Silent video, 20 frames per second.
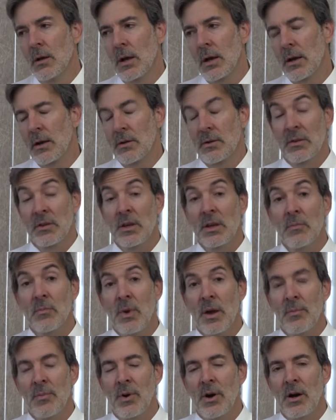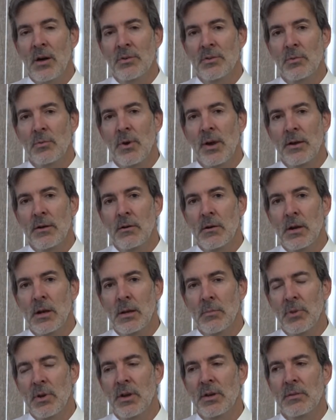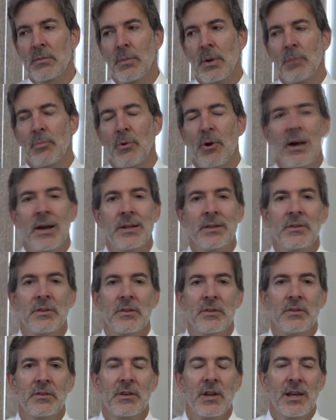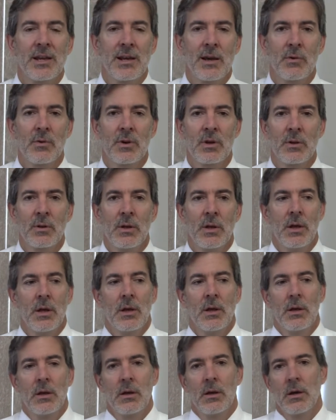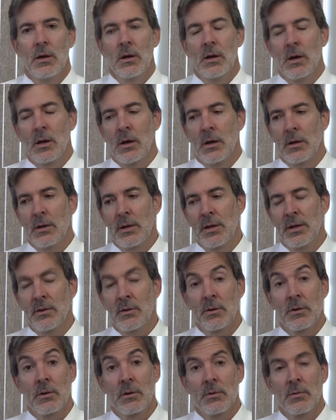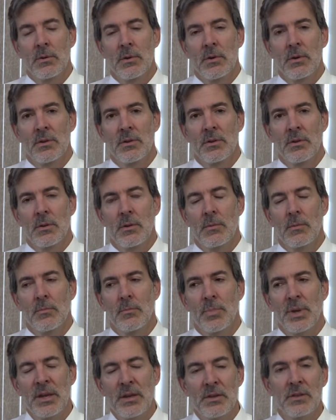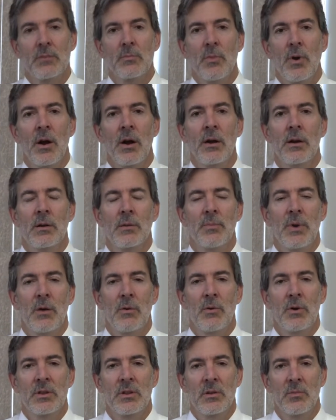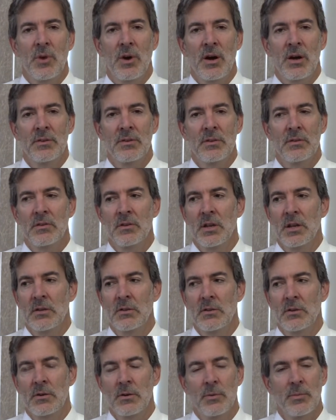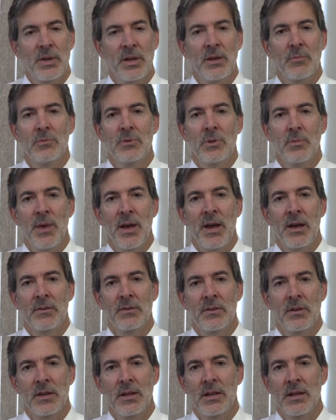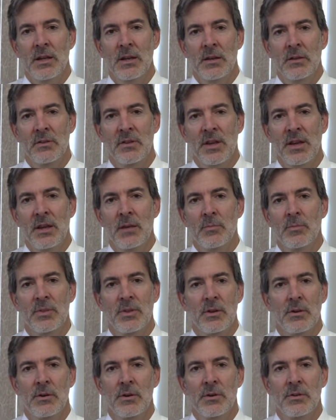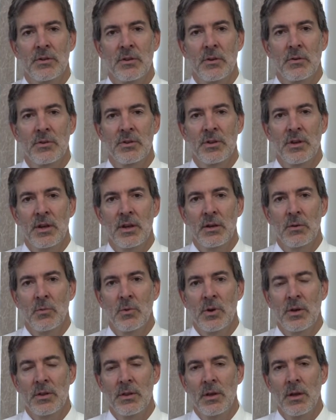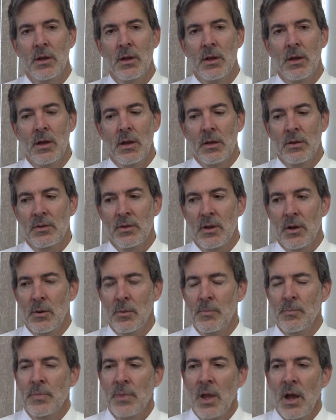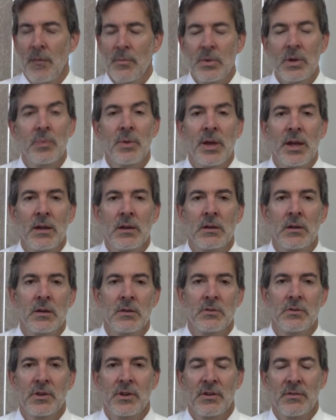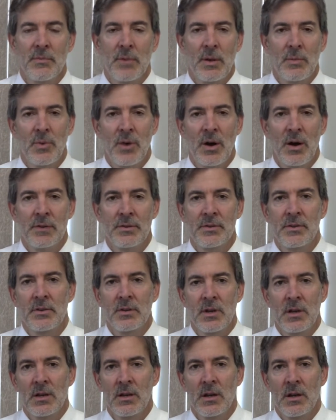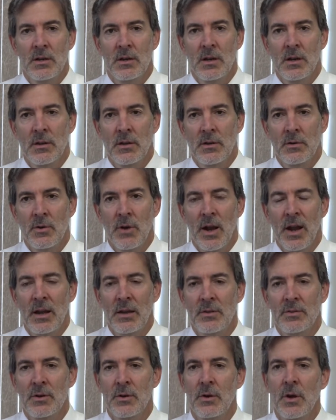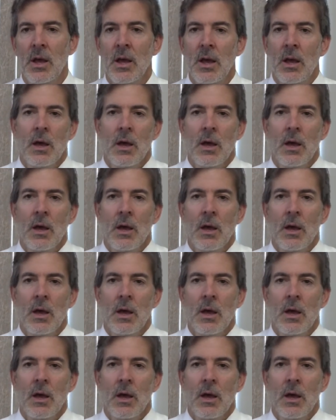I got to see my boss regularly, plus my pride's at stake. I want to either be smart about what the boss is teaching or be able to pass any exams that are associated with. So I'm going to pay attention if my boss is conducting the training. So